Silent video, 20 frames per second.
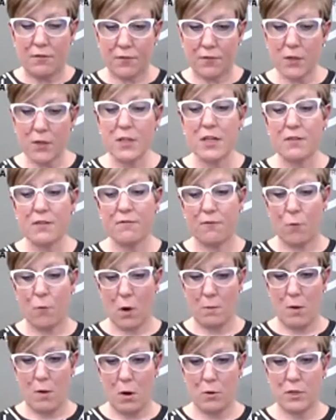First and
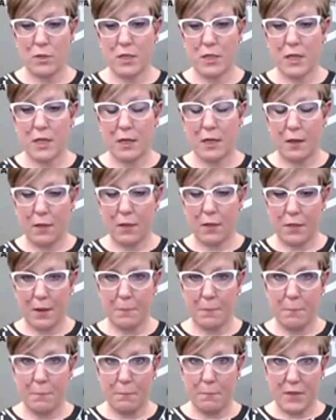foremost, the,